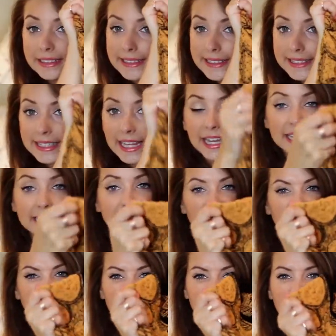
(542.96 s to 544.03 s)
nice. And it's
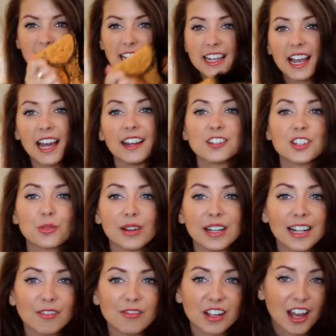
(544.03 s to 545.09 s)
nice and thick. And I just
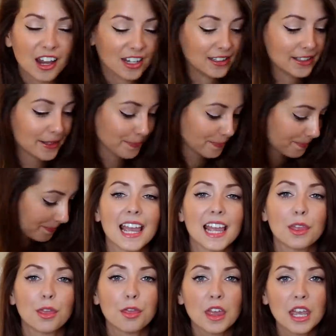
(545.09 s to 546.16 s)
really love the colours.
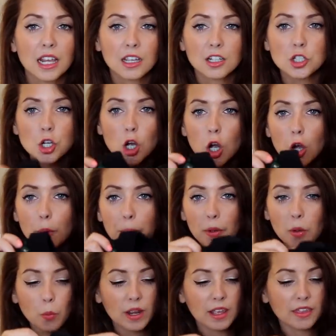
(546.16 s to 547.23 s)
A thick
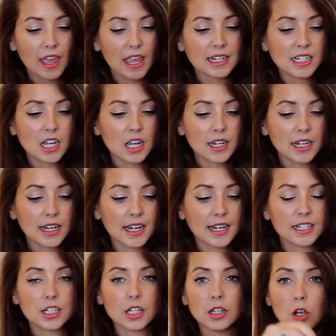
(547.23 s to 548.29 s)
with a tiny
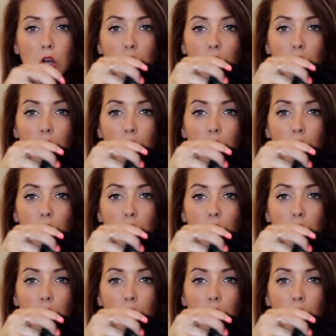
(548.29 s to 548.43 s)
little